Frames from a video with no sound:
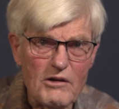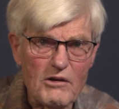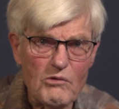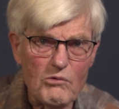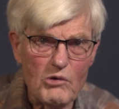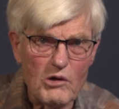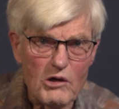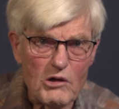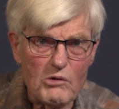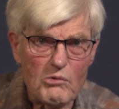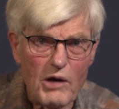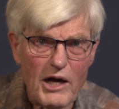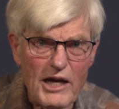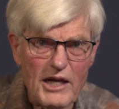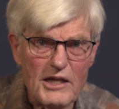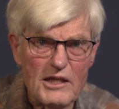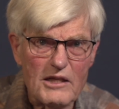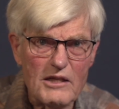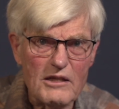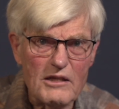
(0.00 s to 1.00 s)

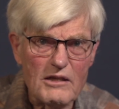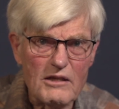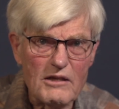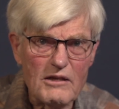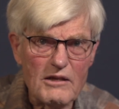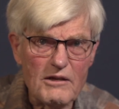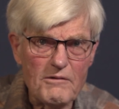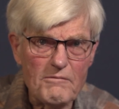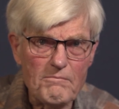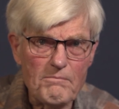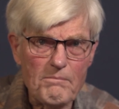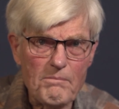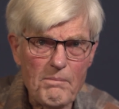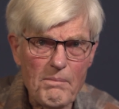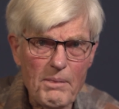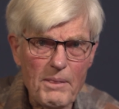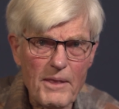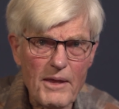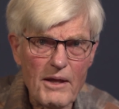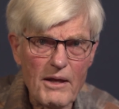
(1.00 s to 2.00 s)
worldwide.
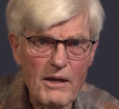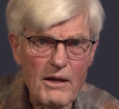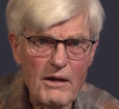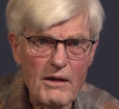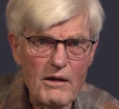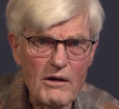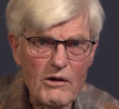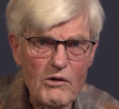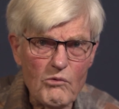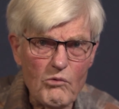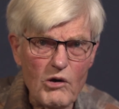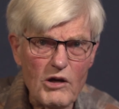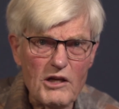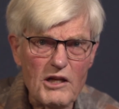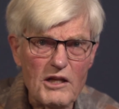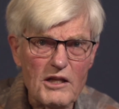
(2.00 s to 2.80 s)
One